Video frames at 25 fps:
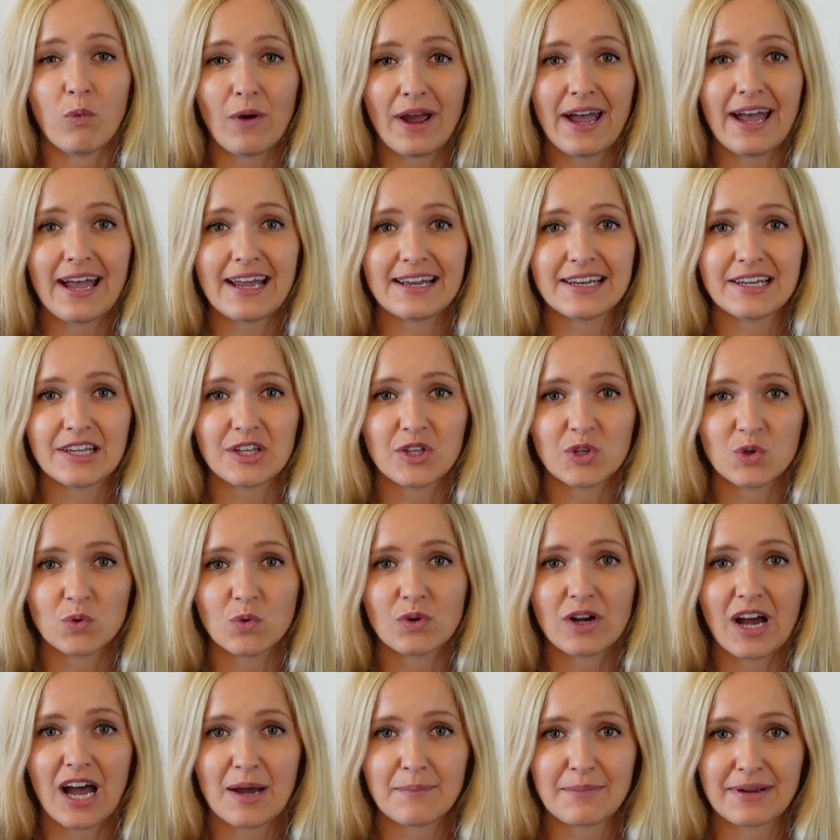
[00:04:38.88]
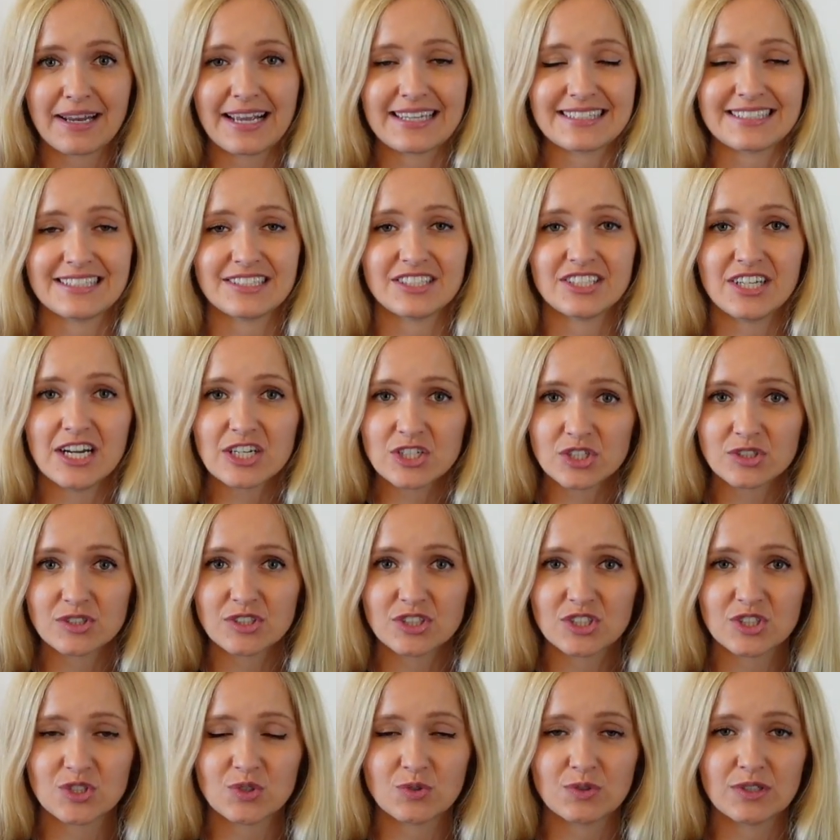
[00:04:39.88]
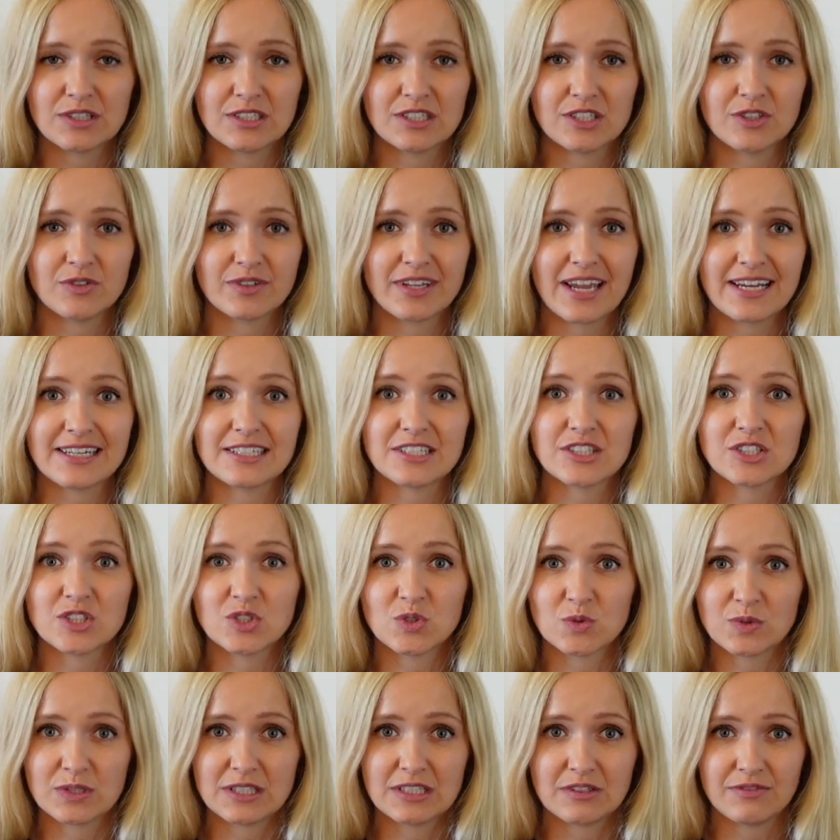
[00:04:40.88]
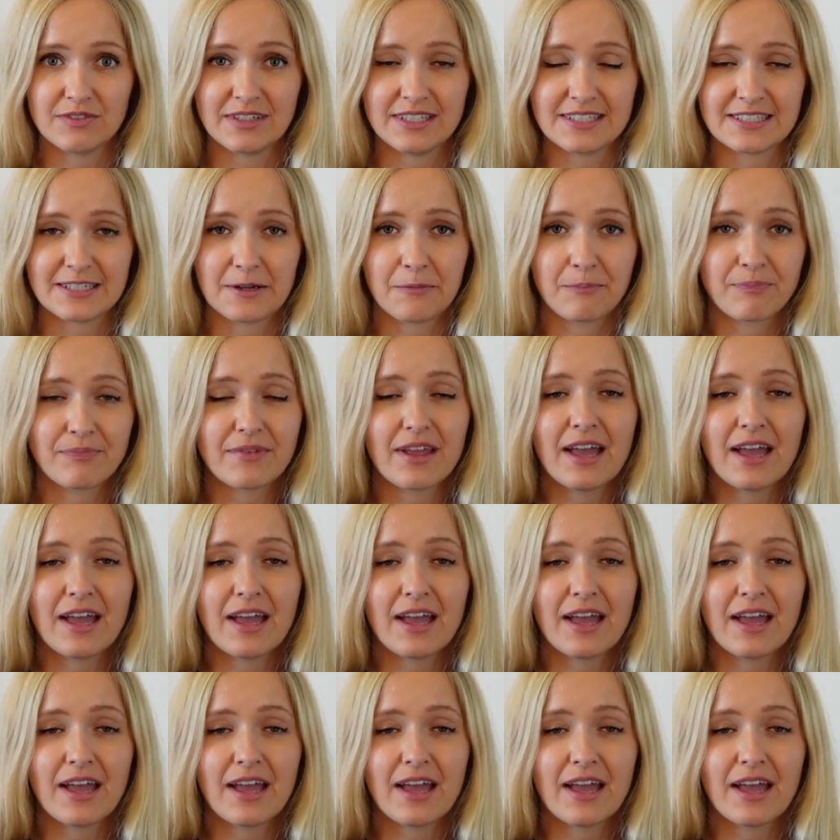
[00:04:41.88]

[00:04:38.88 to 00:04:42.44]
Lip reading: When you're coming as an international student, you'll get a student visa.